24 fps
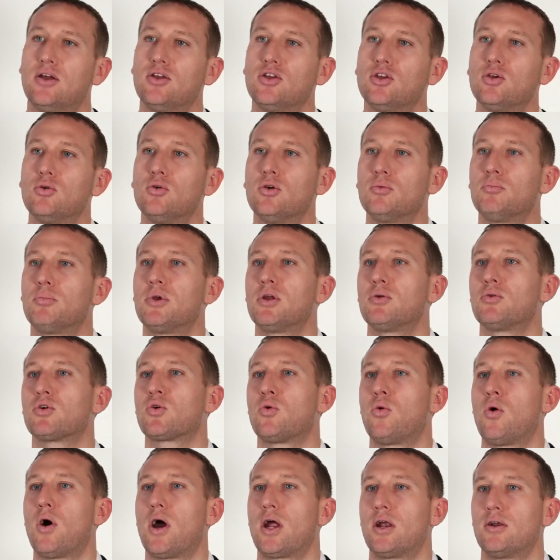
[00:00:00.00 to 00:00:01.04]
you would be
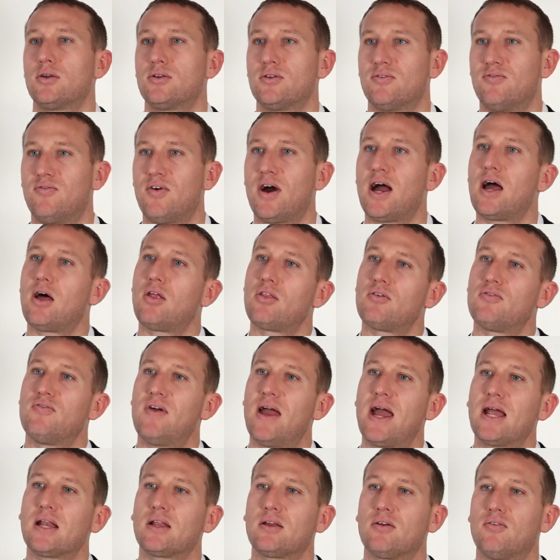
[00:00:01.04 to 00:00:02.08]
required to file the
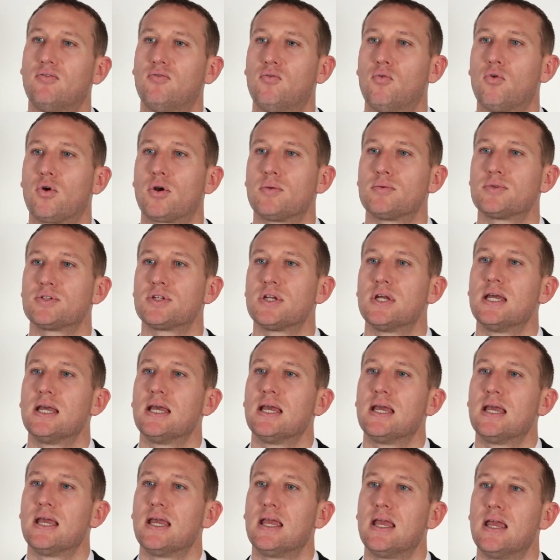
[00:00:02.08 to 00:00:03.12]
FATCA forms
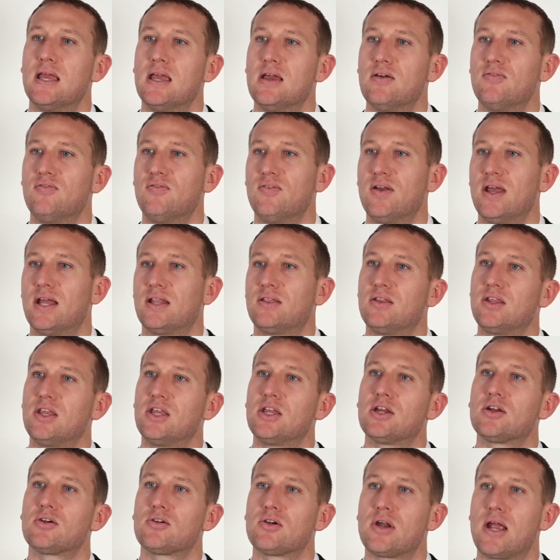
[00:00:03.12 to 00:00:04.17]
if at
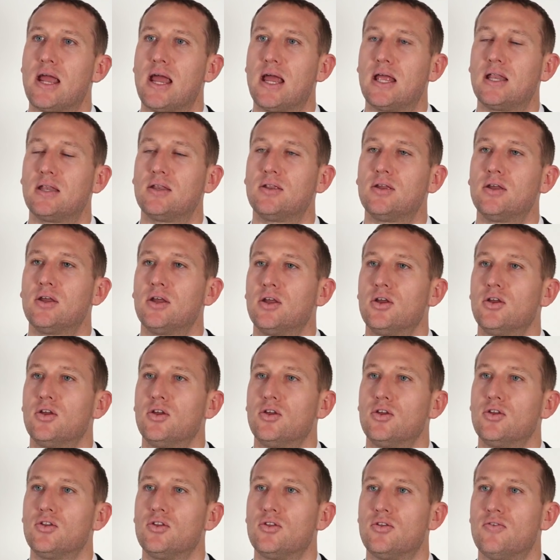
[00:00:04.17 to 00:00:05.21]
year end
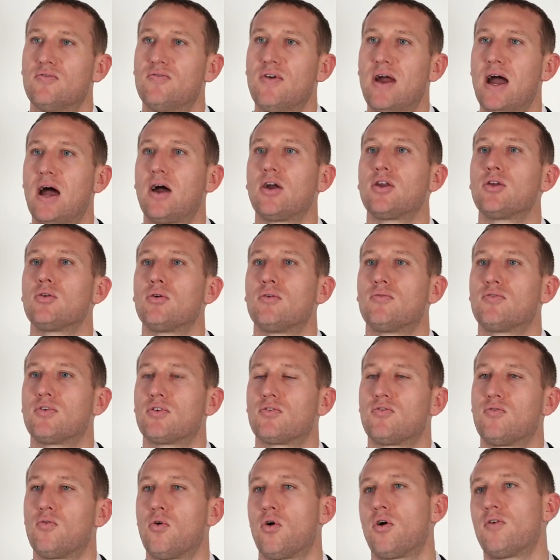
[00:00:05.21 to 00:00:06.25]
the value of
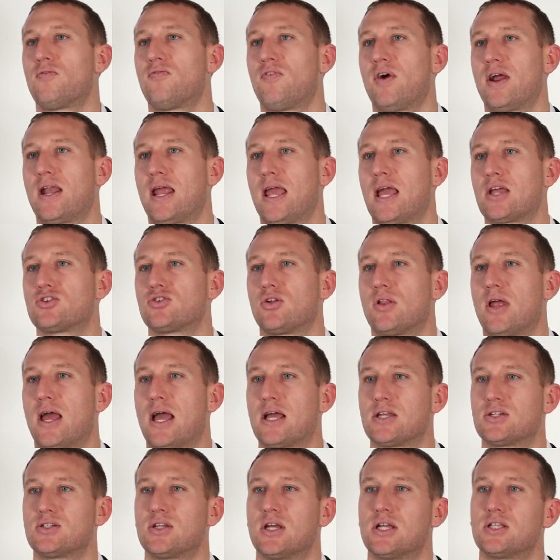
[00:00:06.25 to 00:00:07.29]
your foreign financial
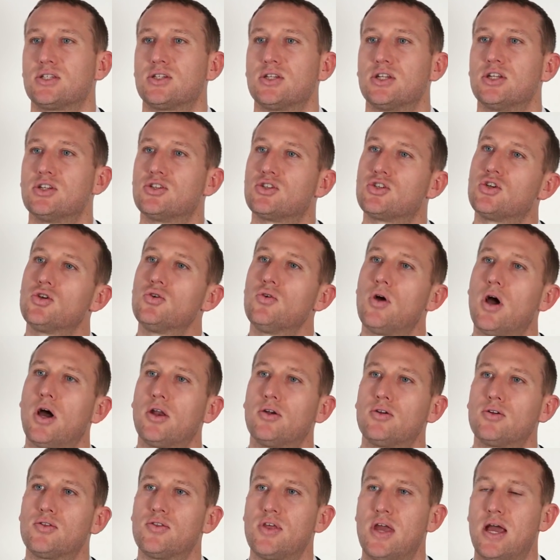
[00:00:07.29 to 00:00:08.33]
assets is
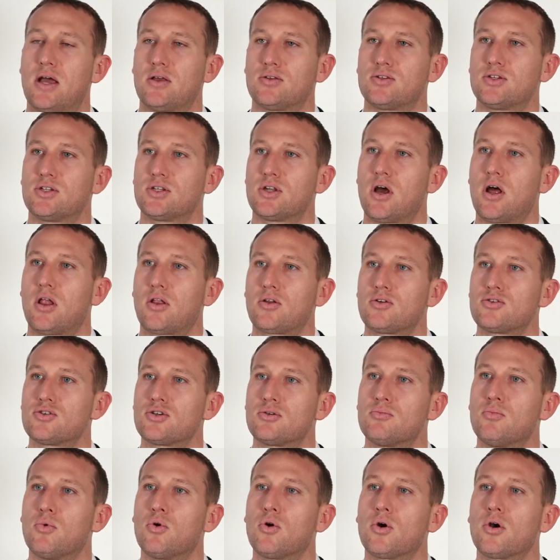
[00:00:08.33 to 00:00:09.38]
$200,000
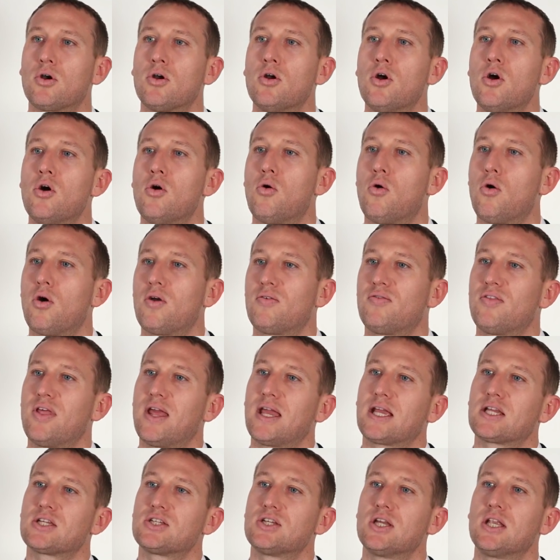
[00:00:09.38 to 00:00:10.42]
or more, or if
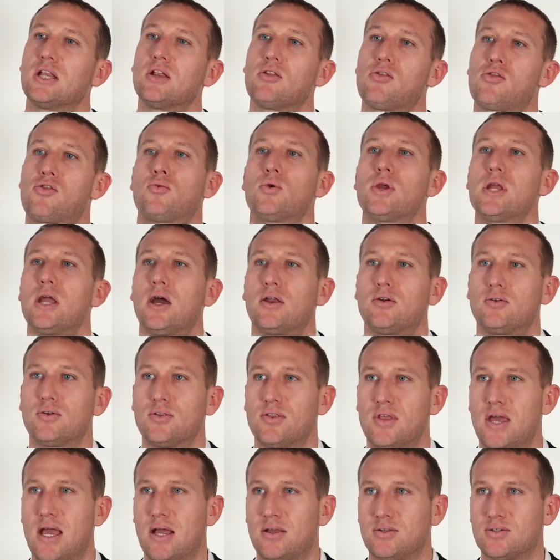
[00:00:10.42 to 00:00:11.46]
they exceeded
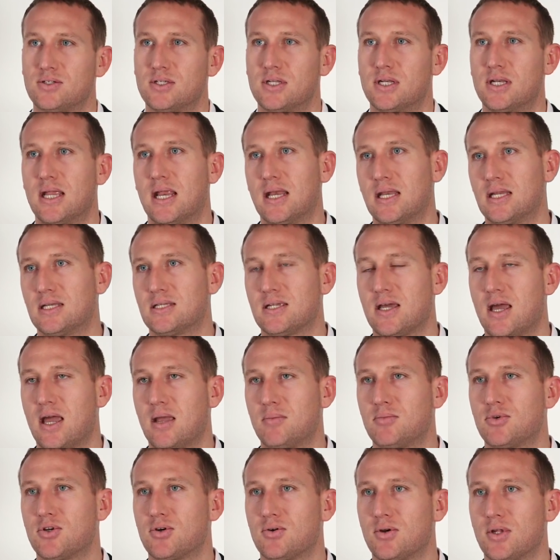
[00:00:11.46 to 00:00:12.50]
$300,000 at any
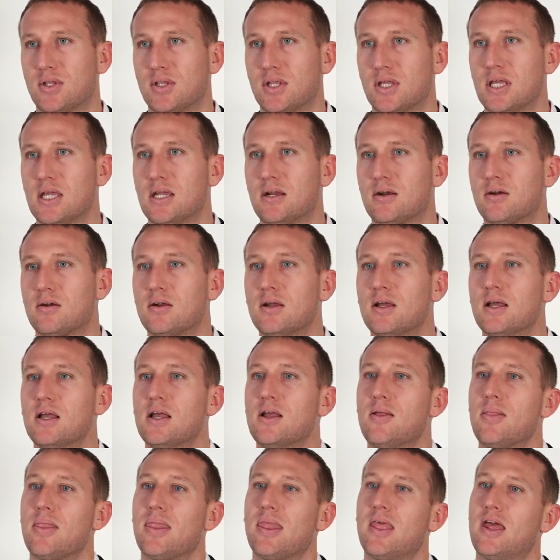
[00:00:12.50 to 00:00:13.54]
time during the year.
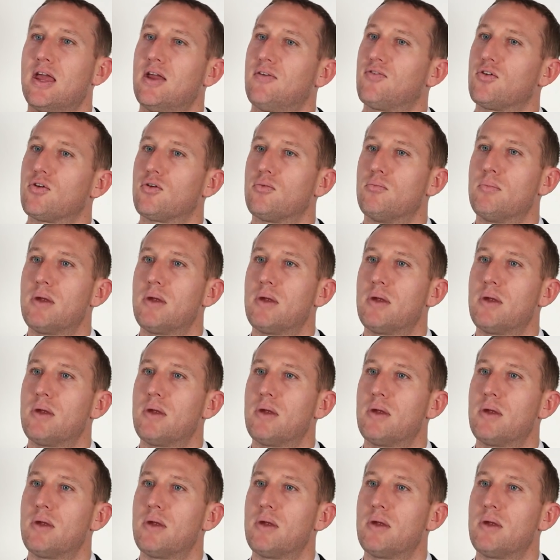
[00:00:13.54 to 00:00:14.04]
If you're